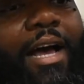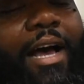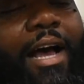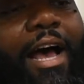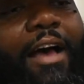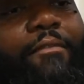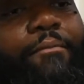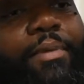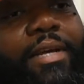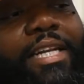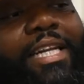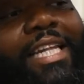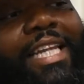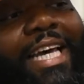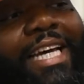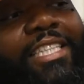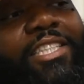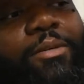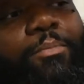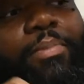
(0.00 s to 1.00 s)
I've been
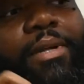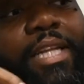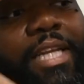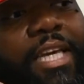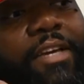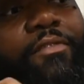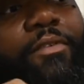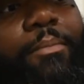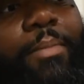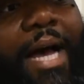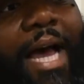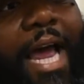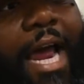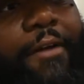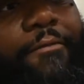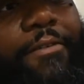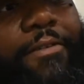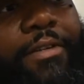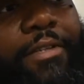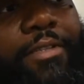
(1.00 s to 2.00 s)
led to believe about
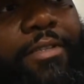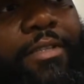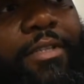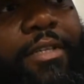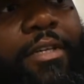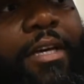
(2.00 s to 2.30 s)
Africa.